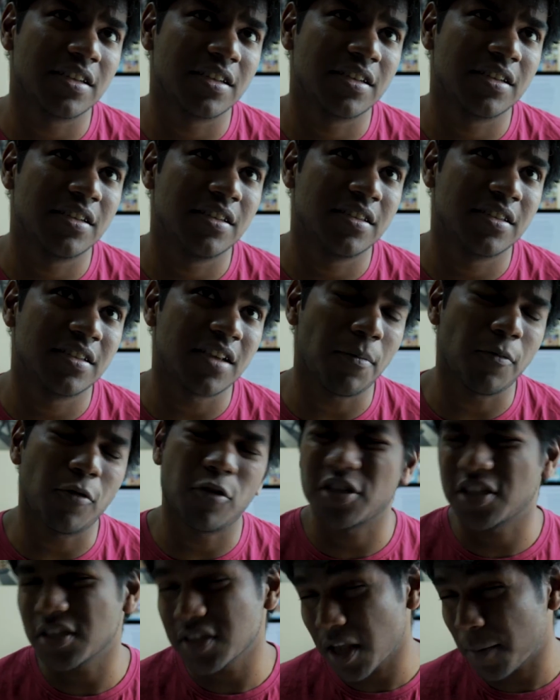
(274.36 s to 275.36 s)
some
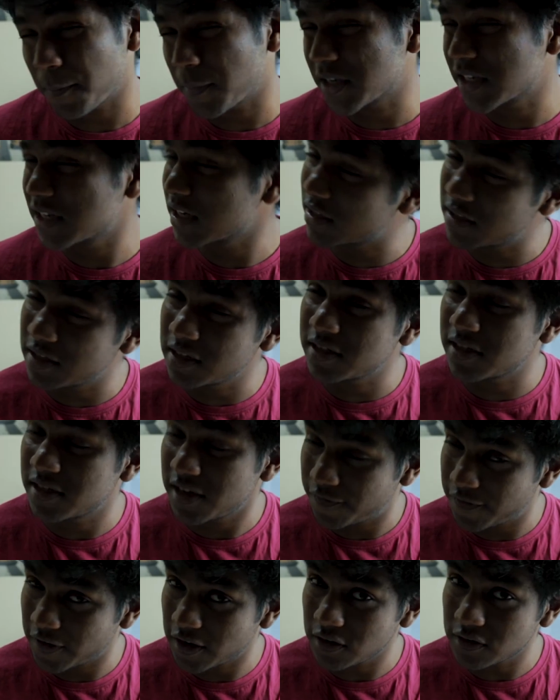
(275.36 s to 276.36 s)
questions are particularly
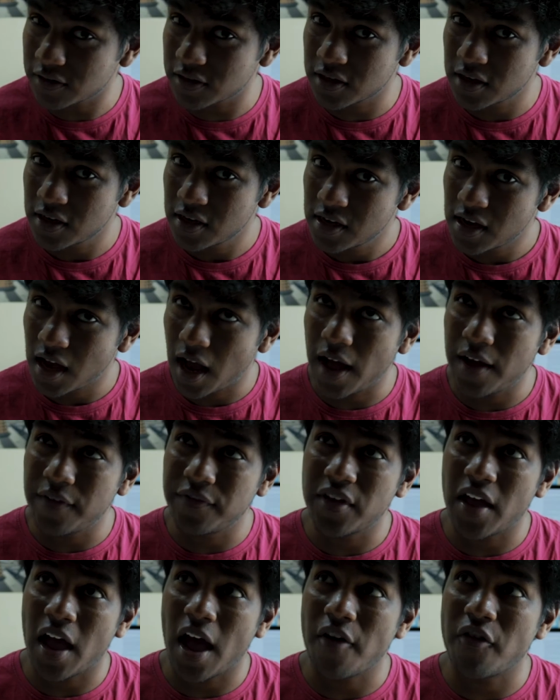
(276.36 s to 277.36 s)
difficult, and they
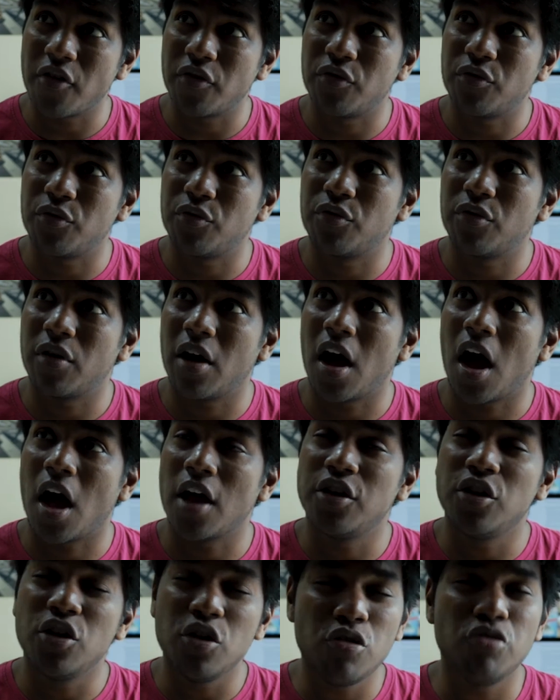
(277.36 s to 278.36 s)
have a
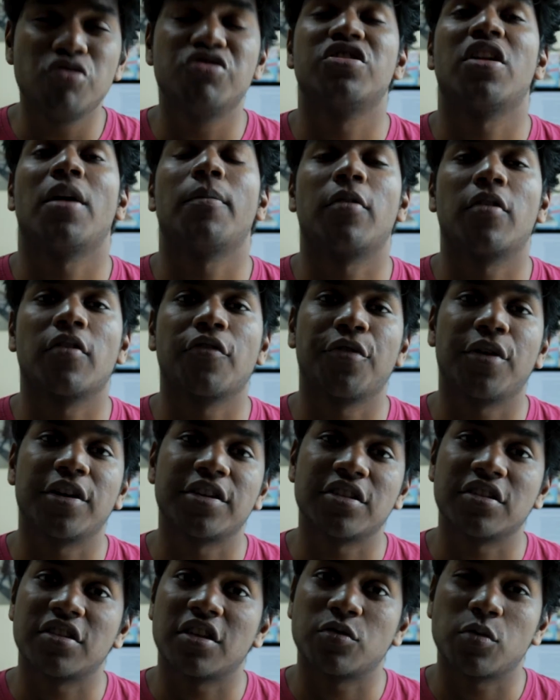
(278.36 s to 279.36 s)
huge number of questions
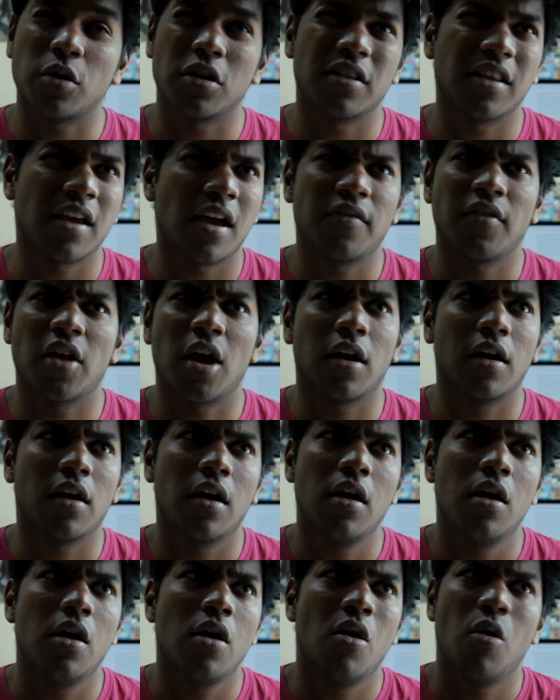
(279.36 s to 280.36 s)
as well. They have like
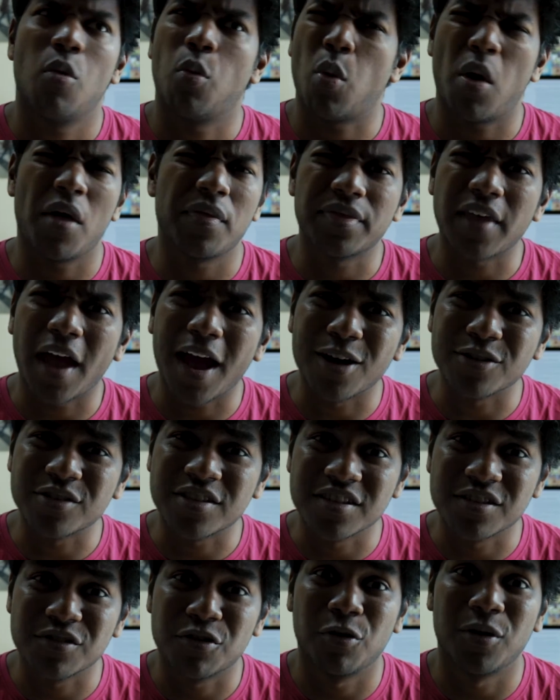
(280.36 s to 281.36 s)
1,000
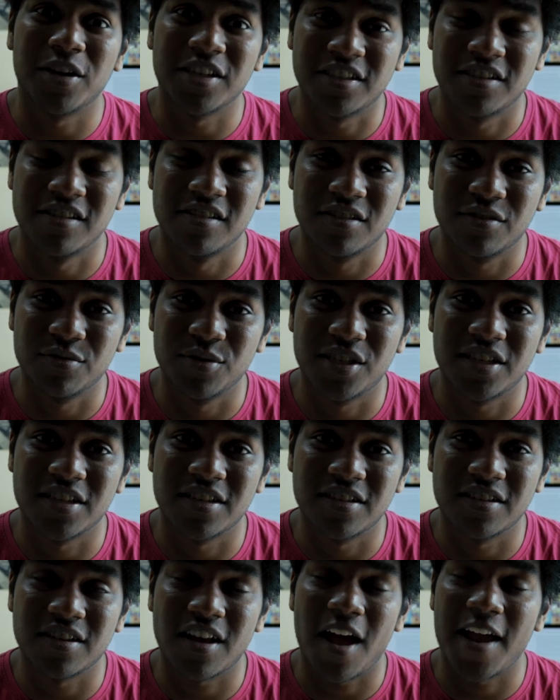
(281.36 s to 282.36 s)
questions, which
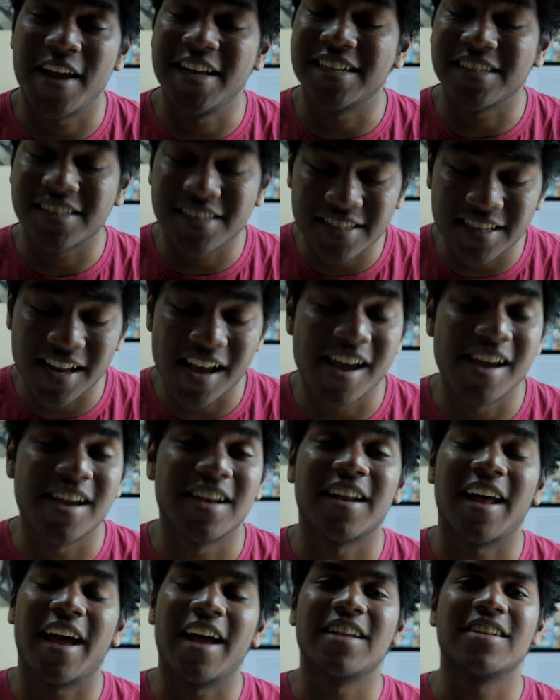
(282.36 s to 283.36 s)
is insane
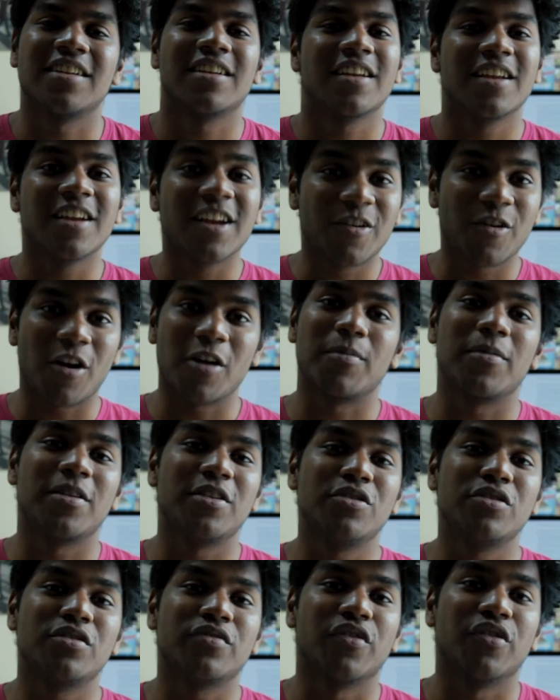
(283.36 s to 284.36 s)
and incredibly
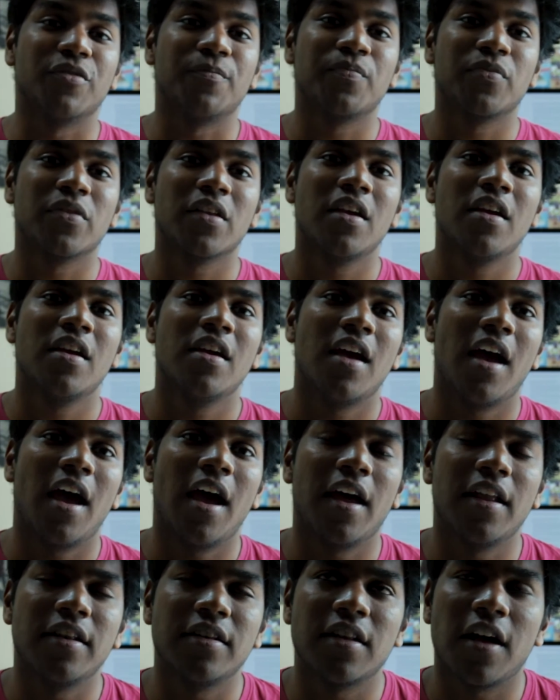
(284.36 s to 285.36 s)
useful. And